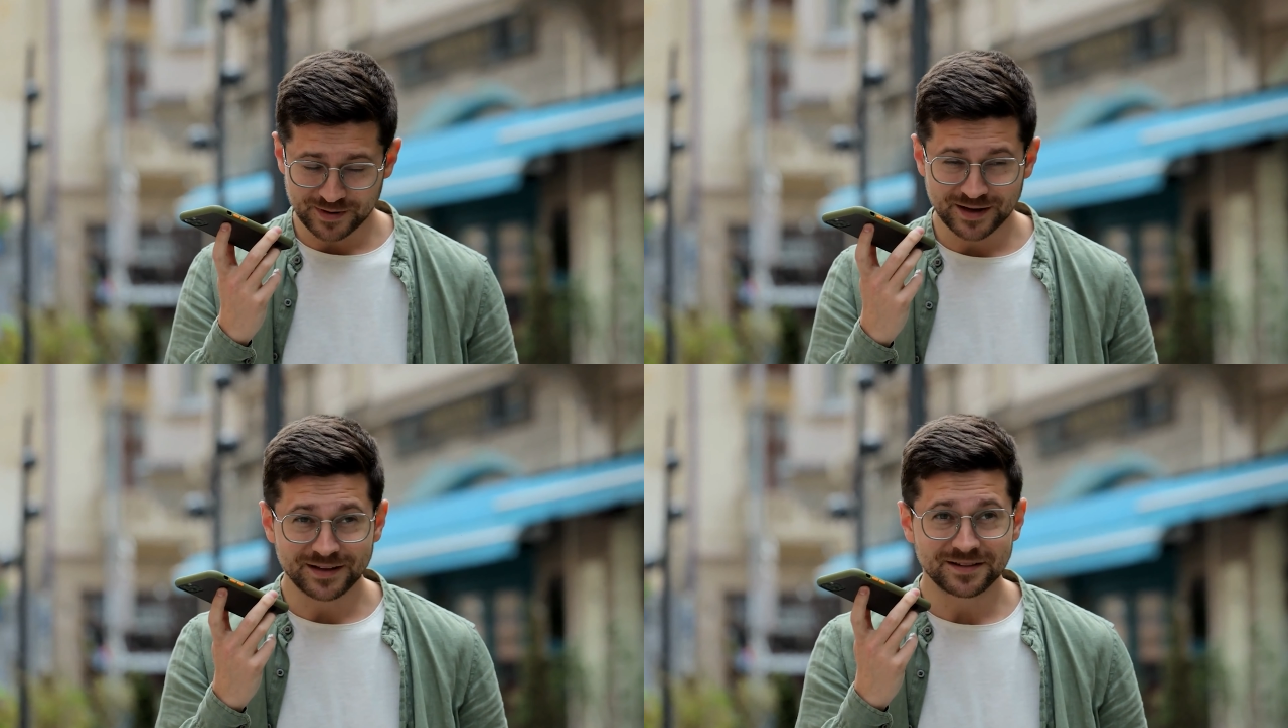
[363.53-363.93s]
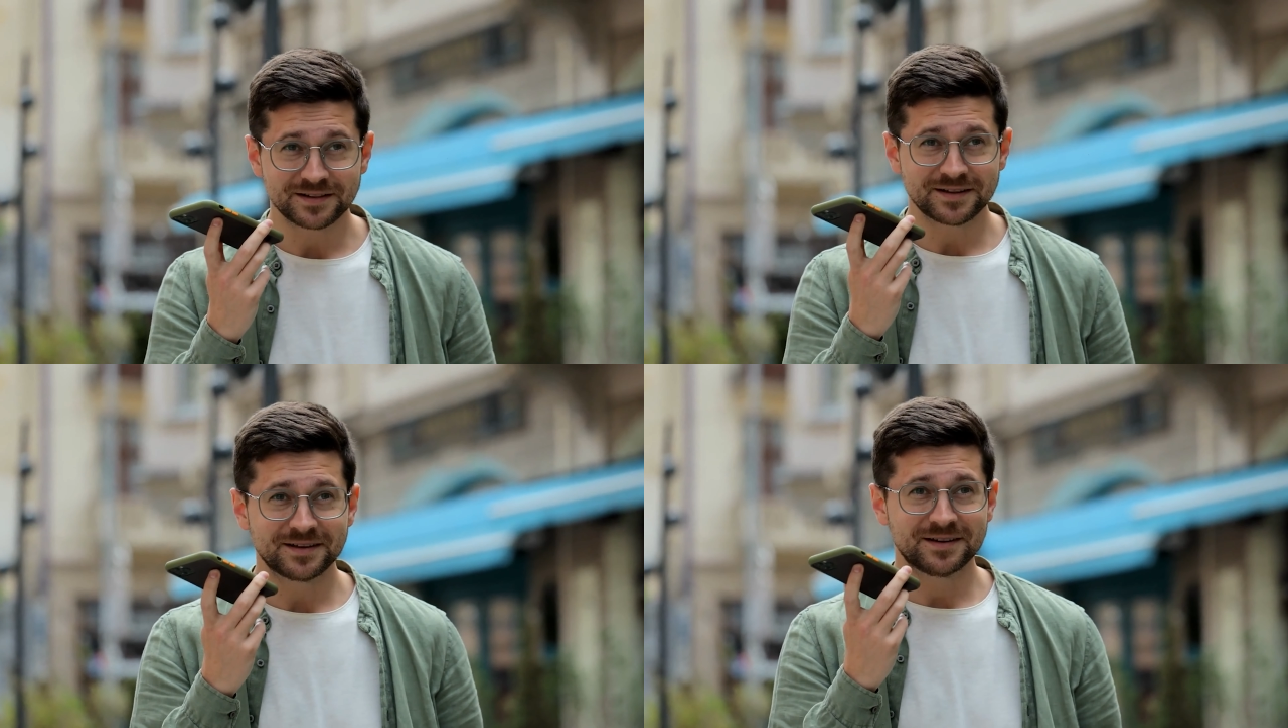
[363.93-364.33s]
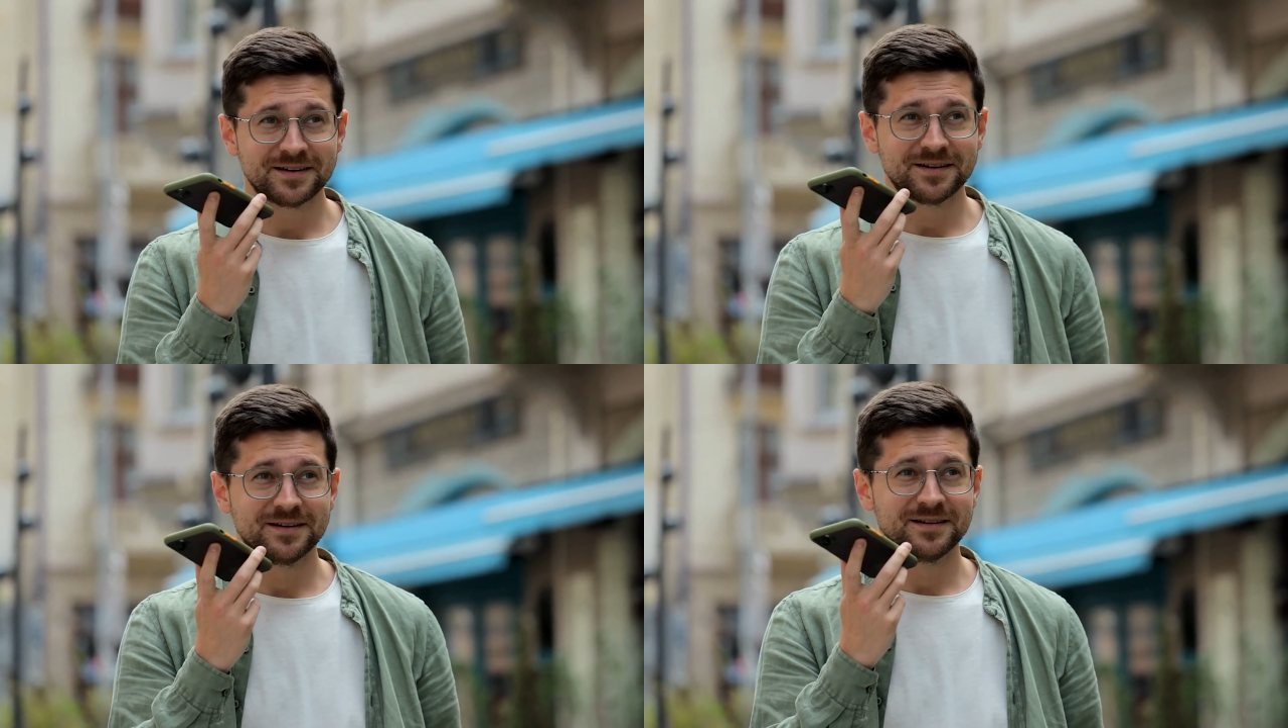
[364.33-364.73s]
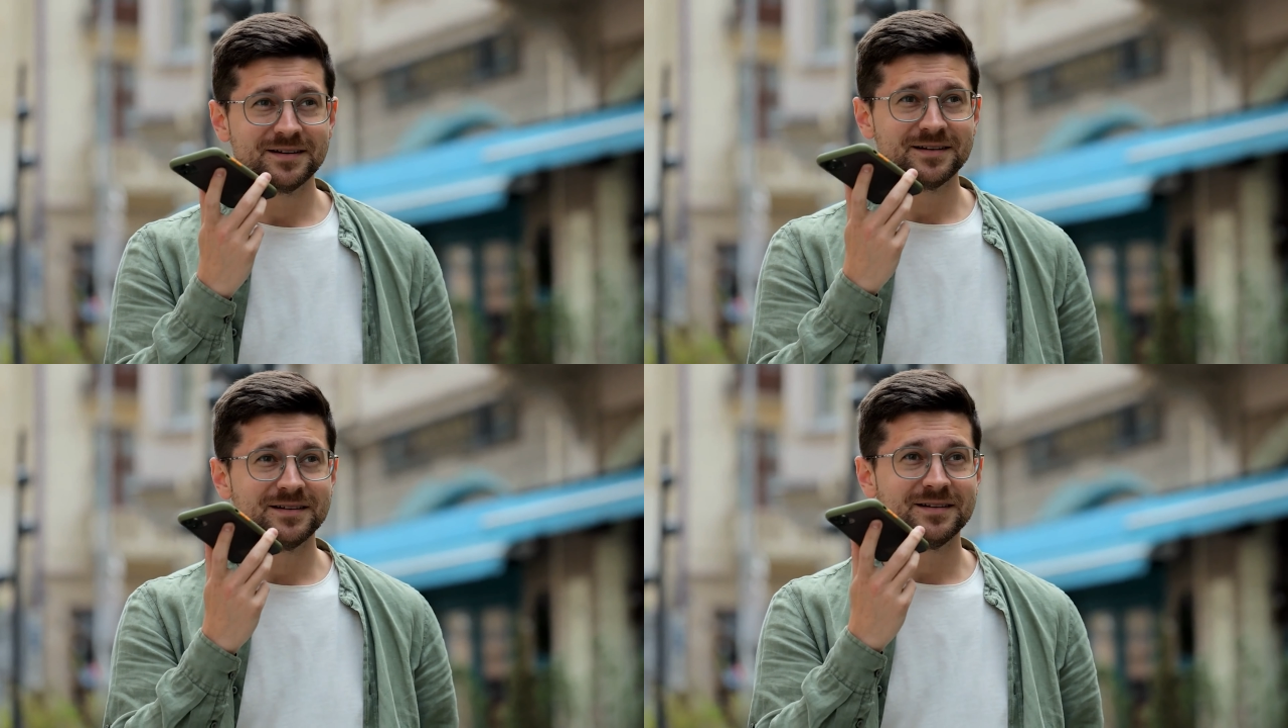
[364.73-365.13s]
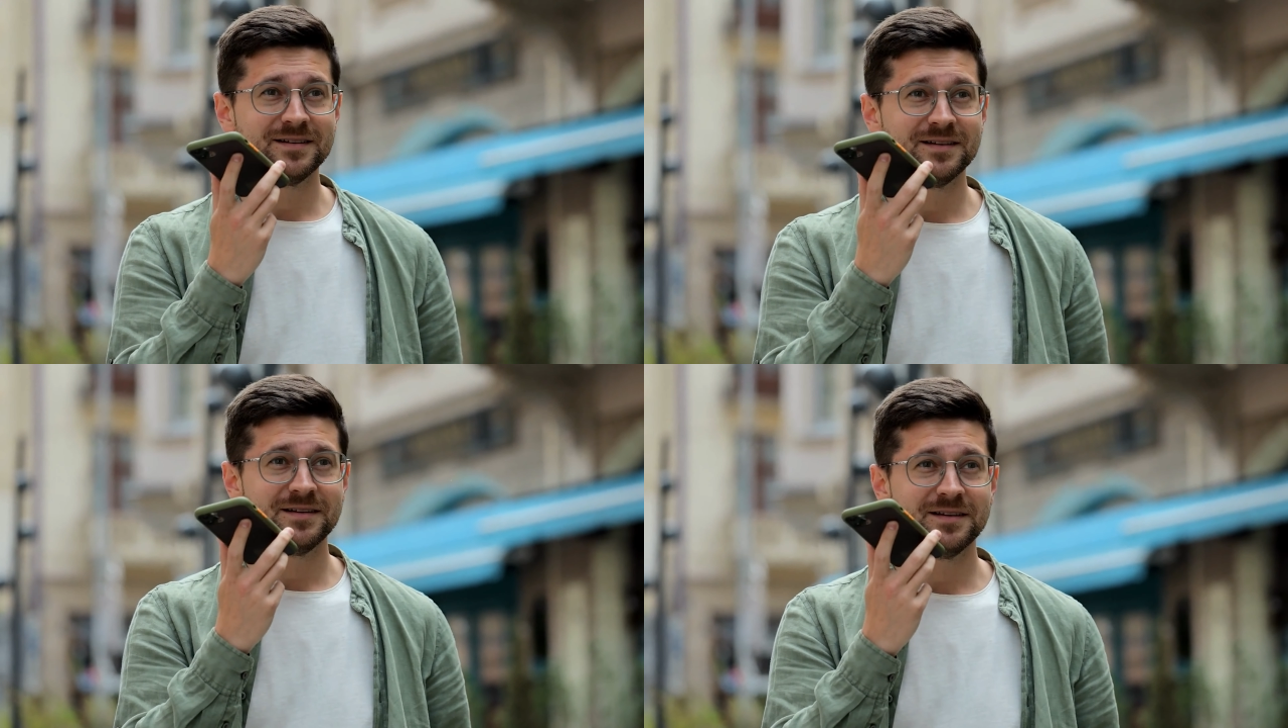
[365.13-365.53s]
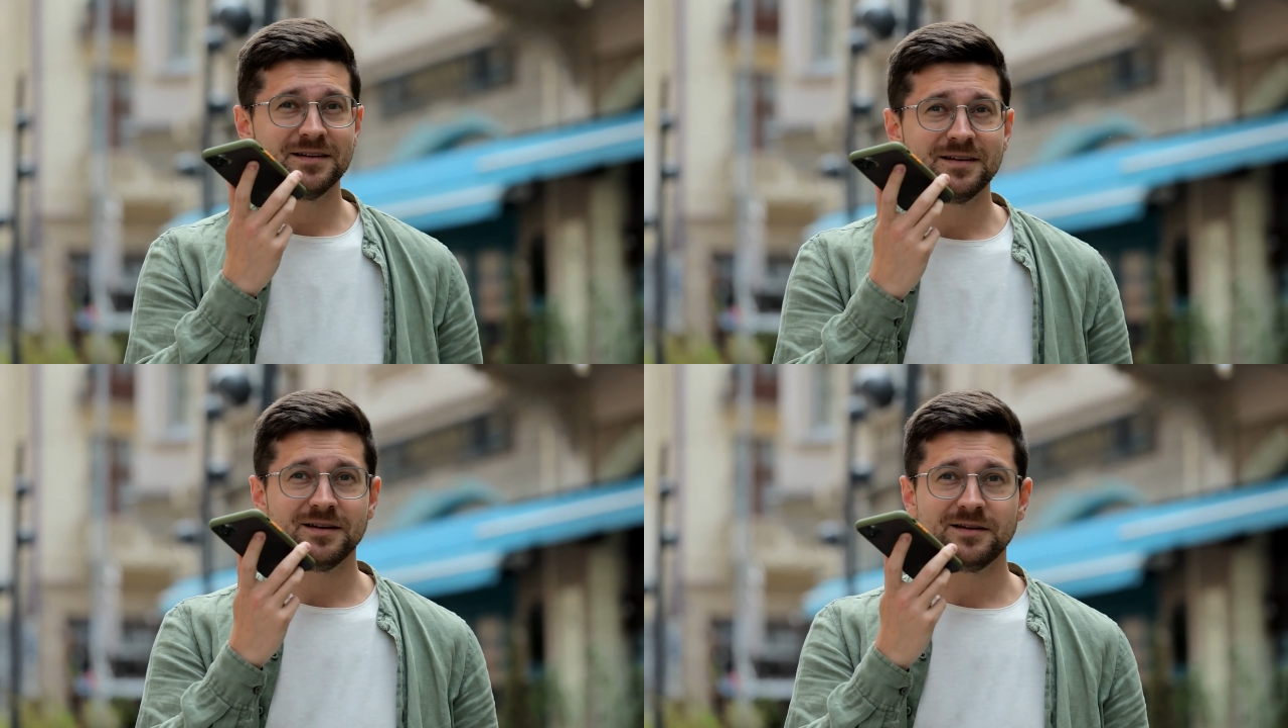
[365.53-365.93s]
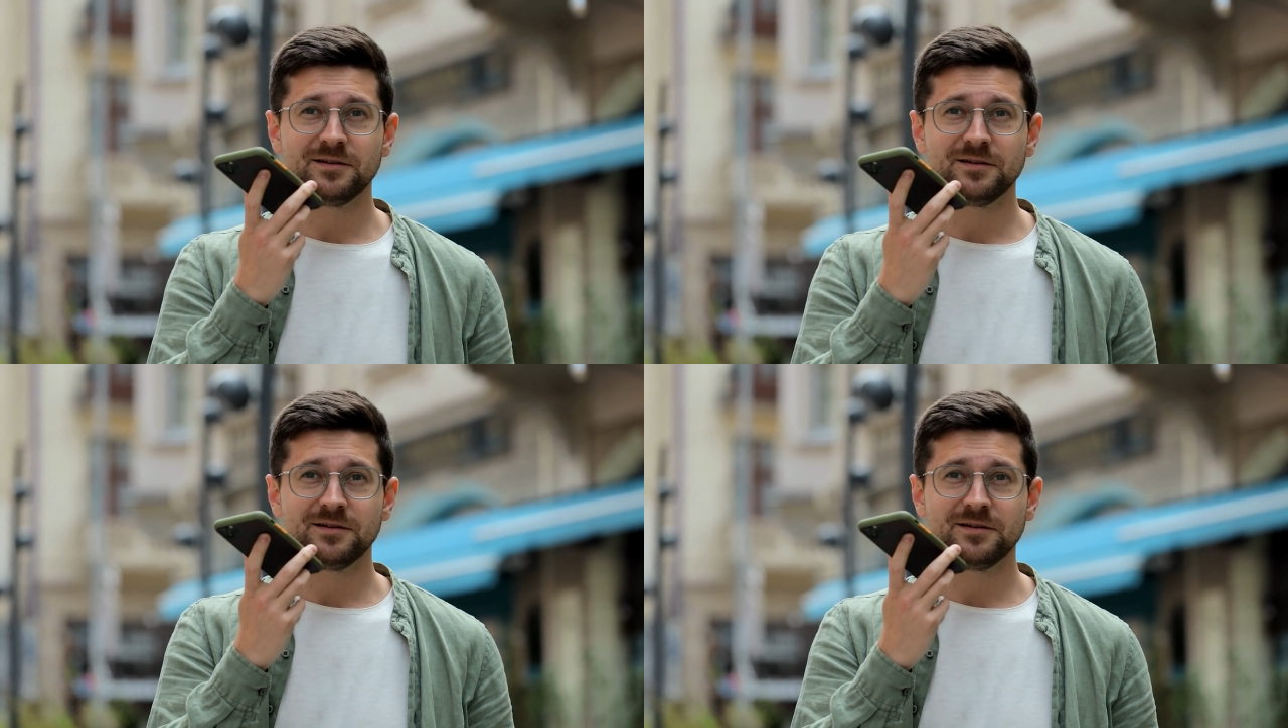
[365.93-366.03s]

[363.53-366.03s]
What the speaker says: ChatGPT can provide relevant